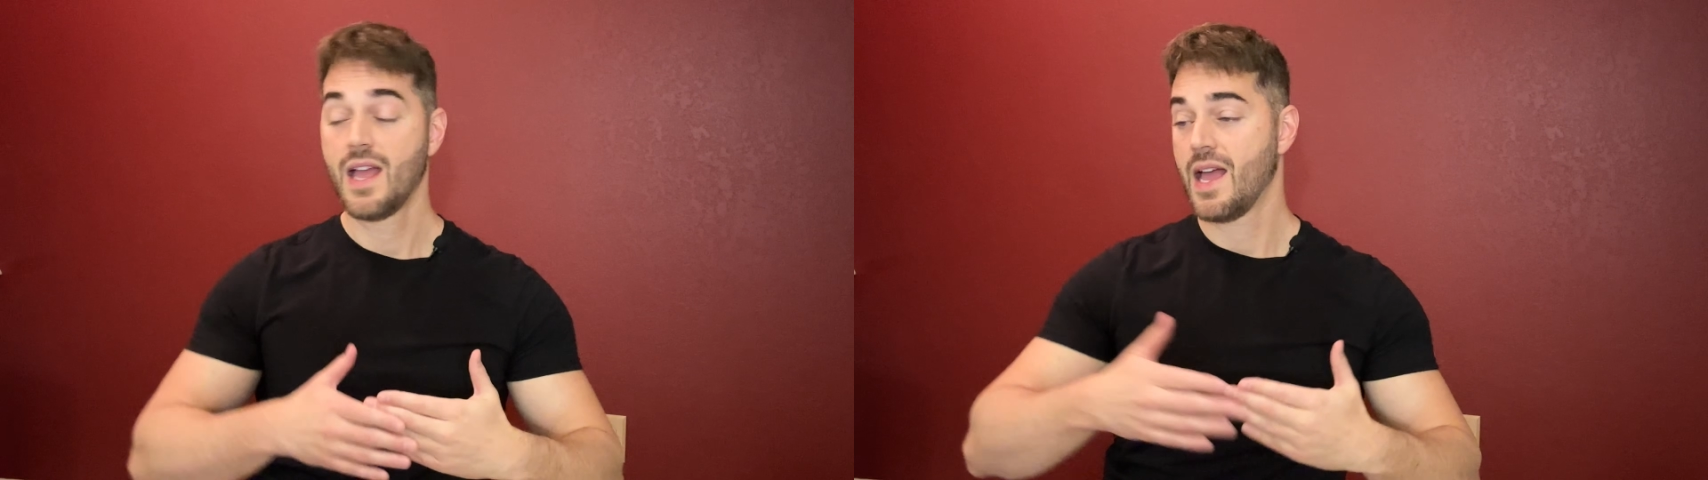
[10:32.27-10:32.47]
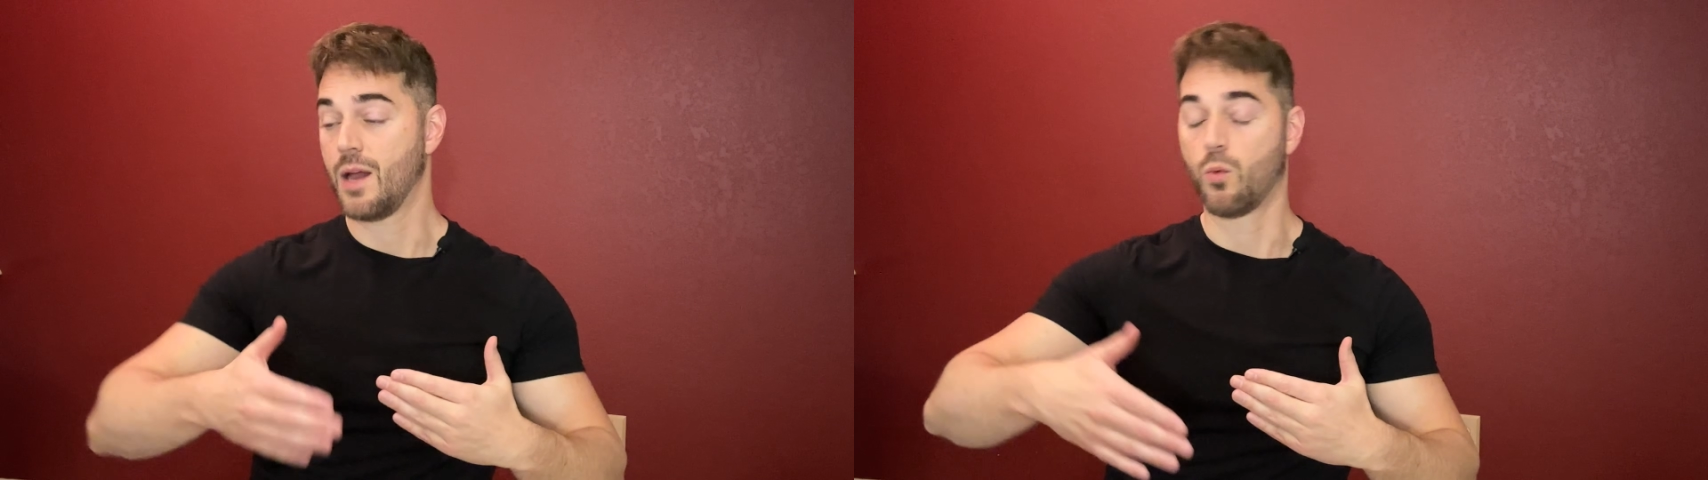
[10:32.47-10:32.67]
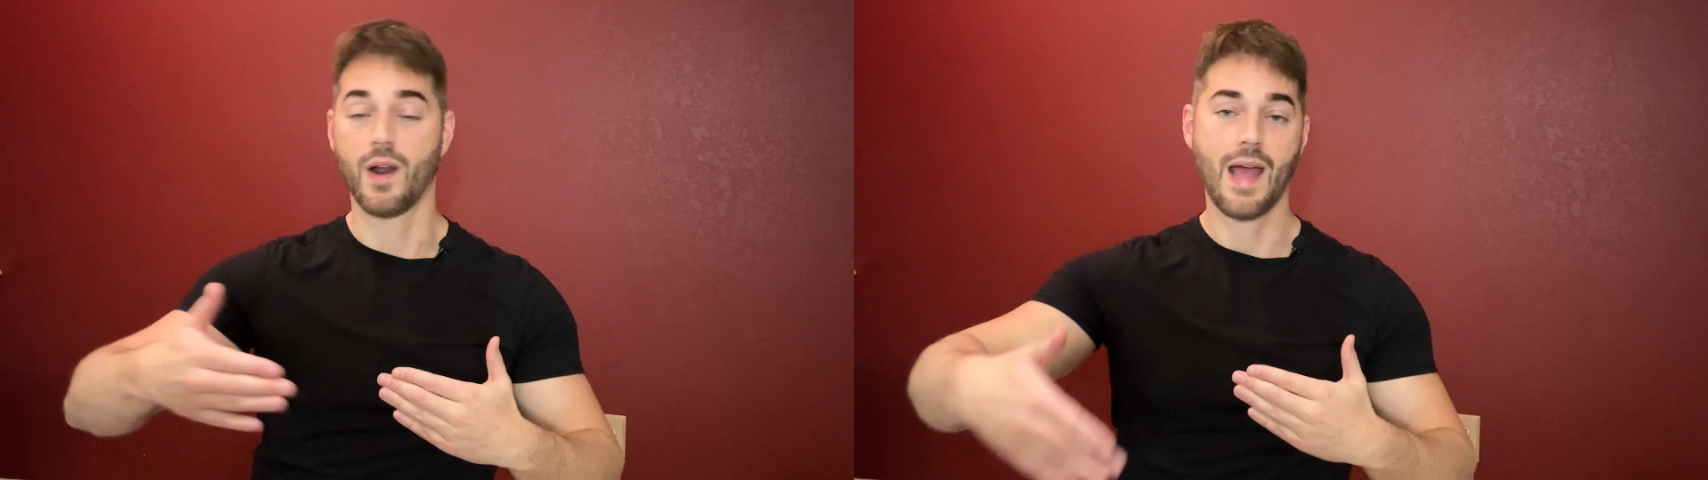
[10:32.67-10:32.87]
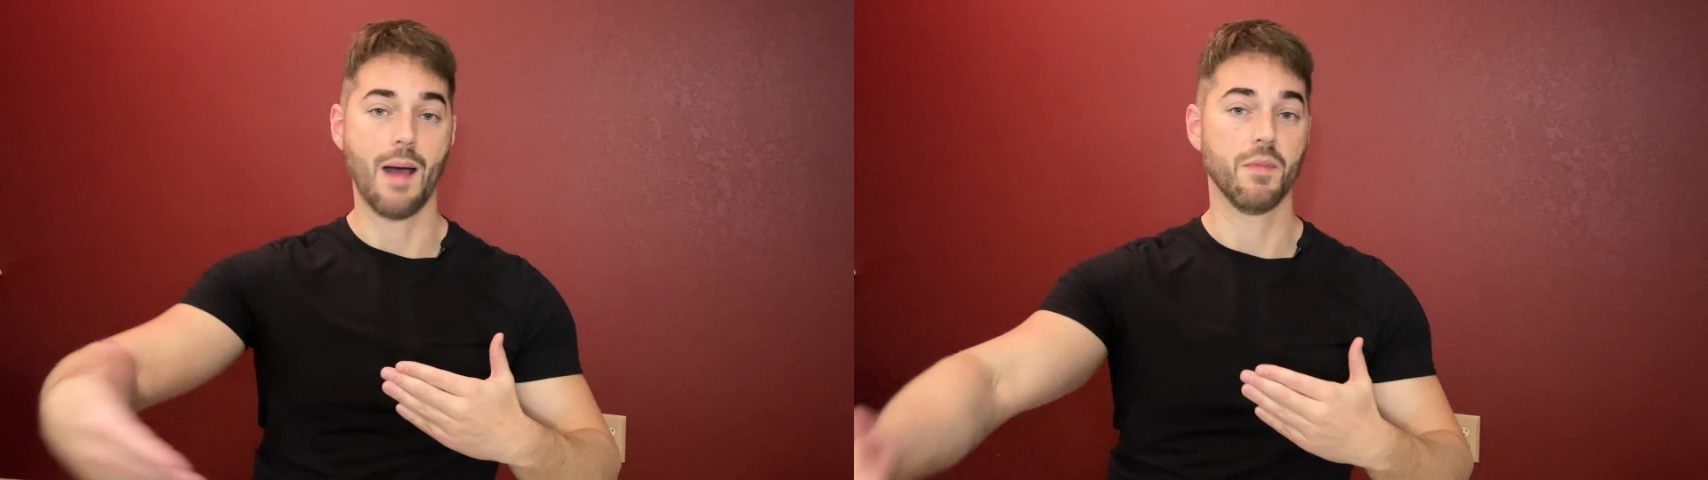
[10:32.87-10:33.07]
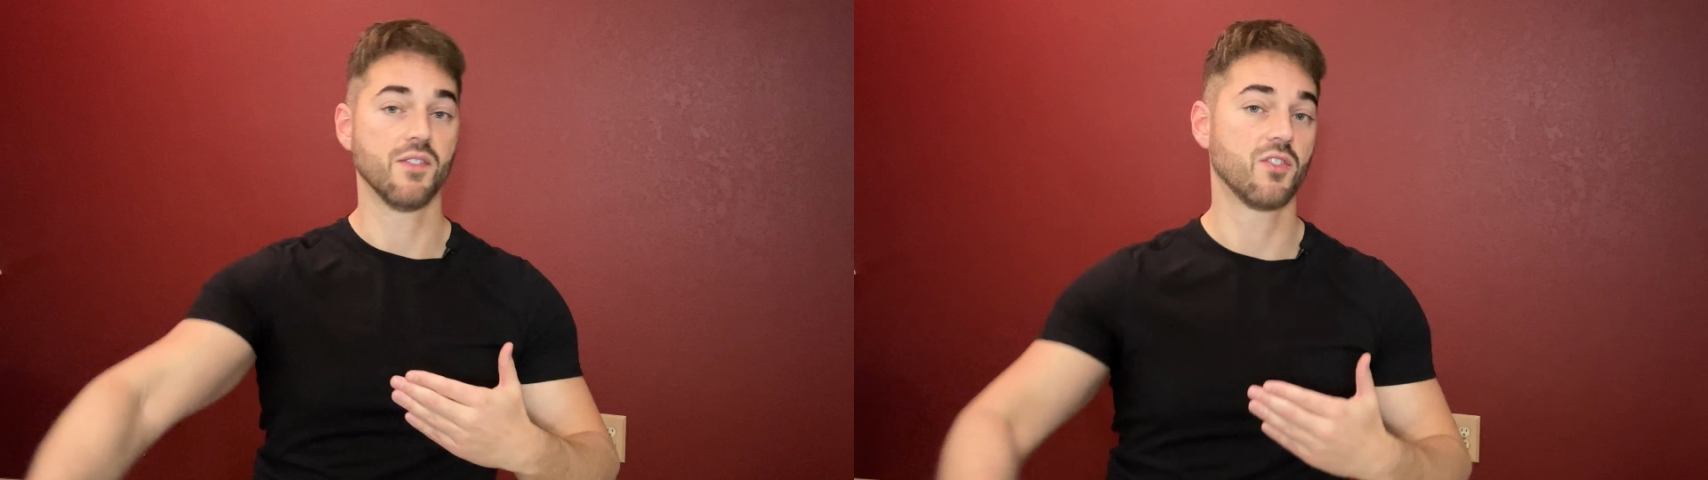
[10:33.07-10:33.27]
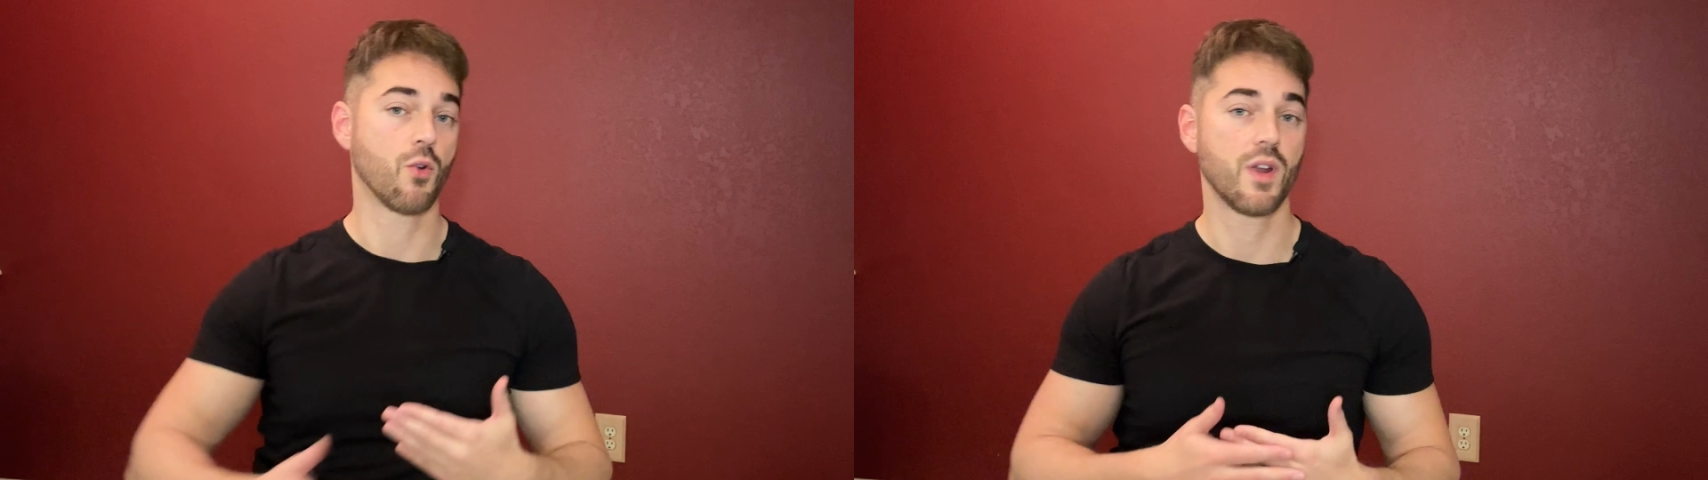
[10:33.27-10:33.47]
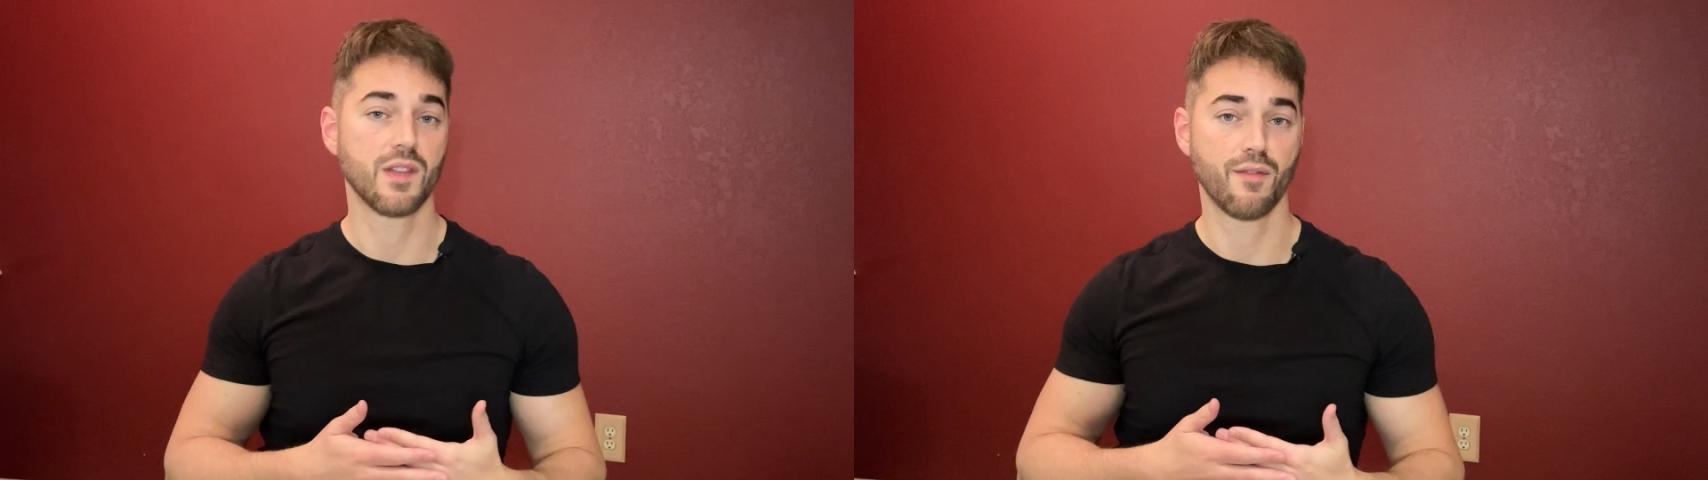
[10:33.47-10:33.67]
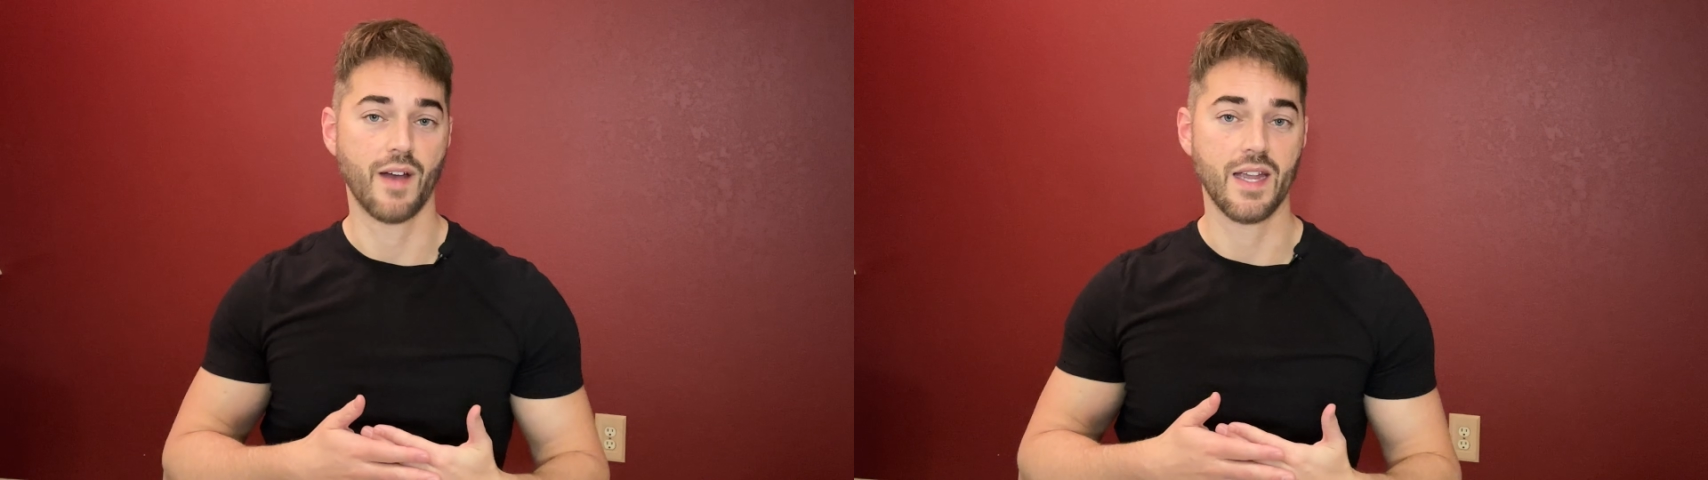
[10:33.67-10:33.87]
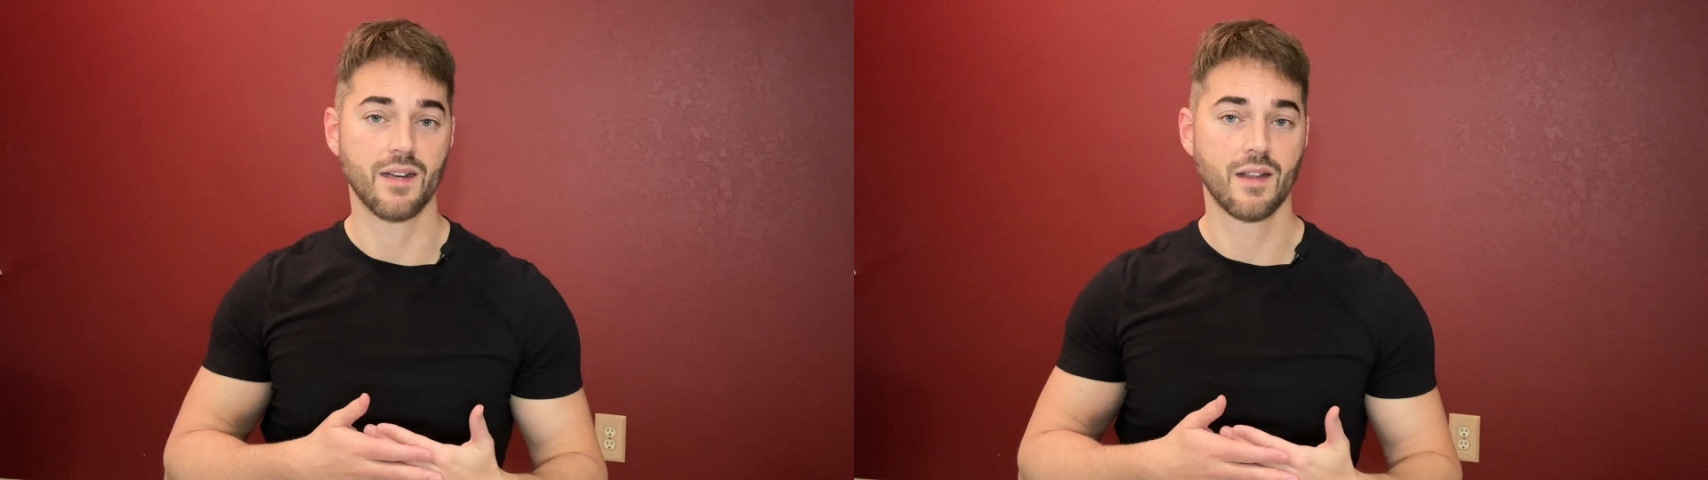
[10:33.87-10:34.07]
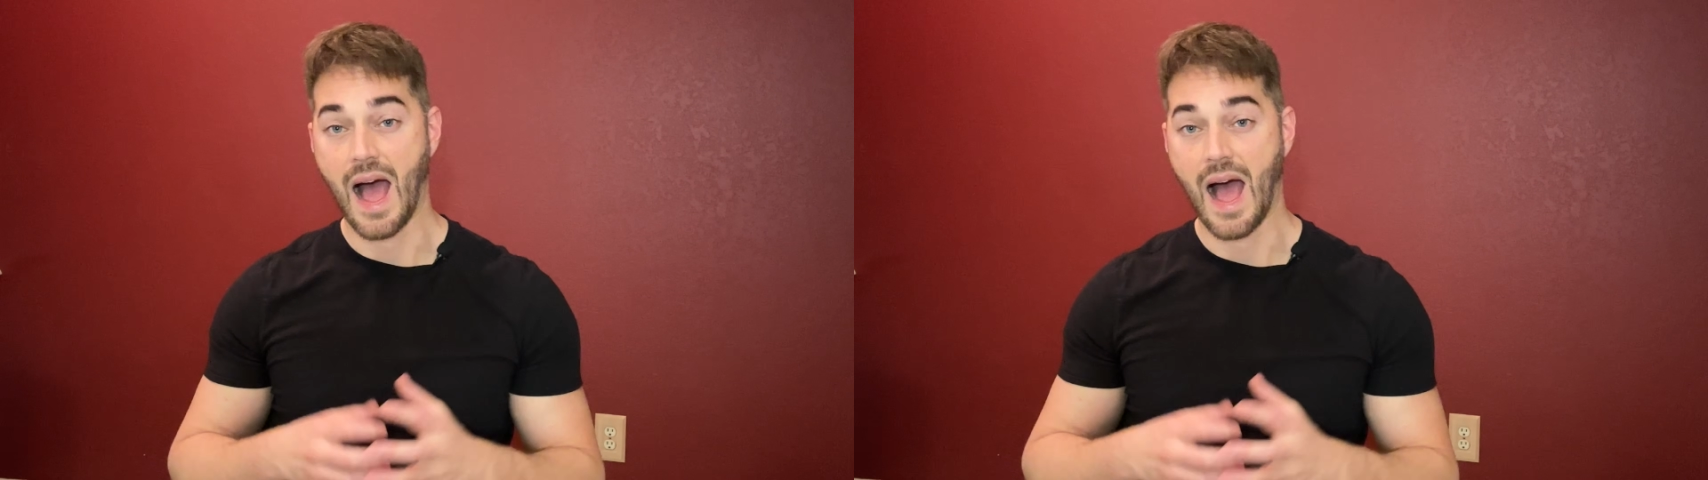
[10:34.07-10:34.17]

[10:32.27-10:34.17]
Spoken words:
and what happens during the fight.